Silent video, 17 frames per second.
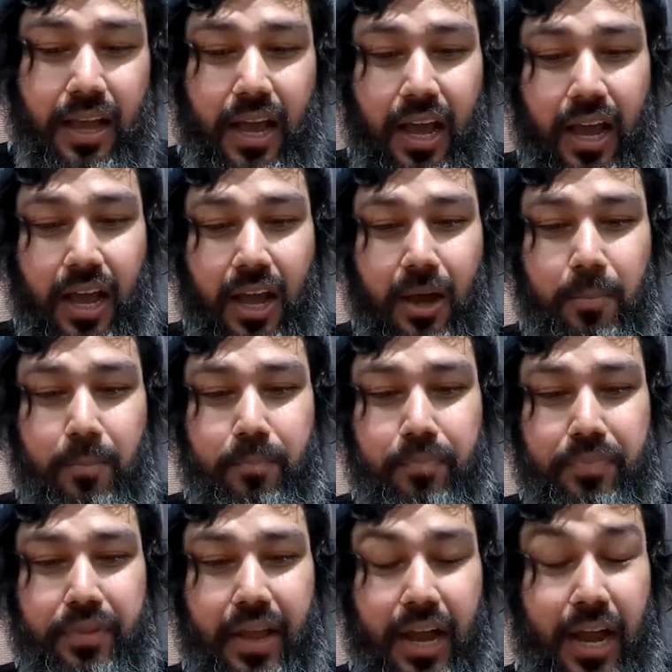
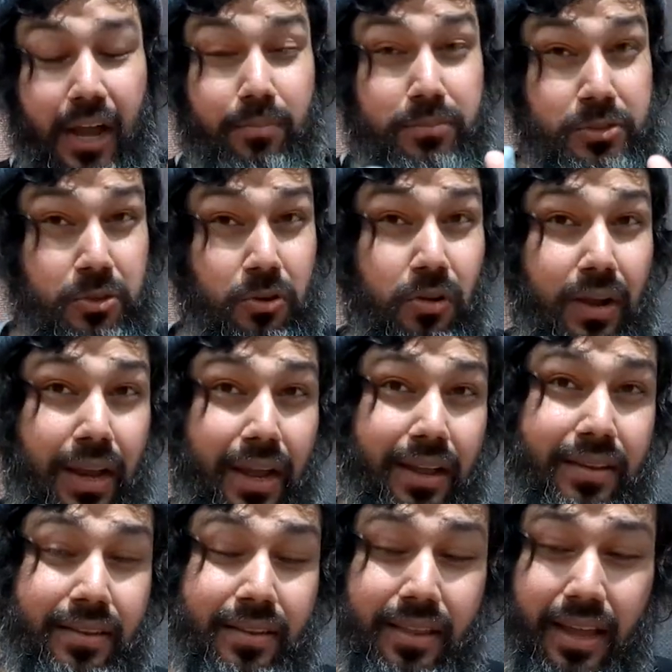I'm so
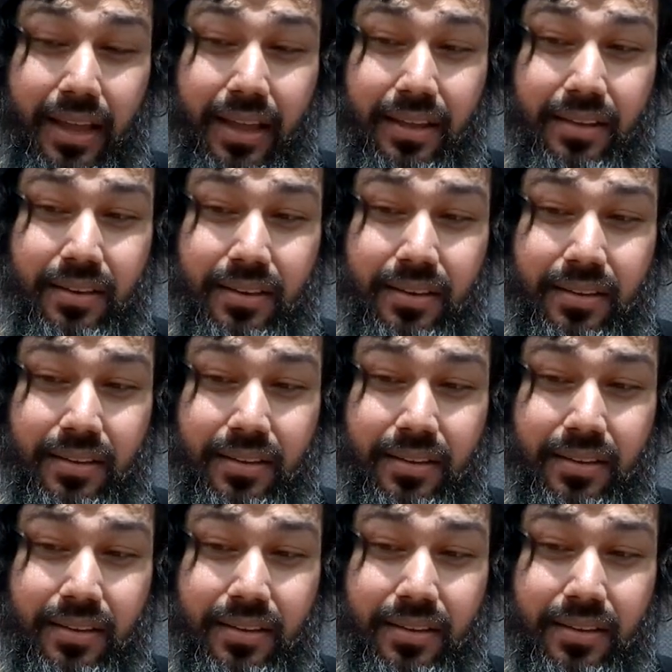glad that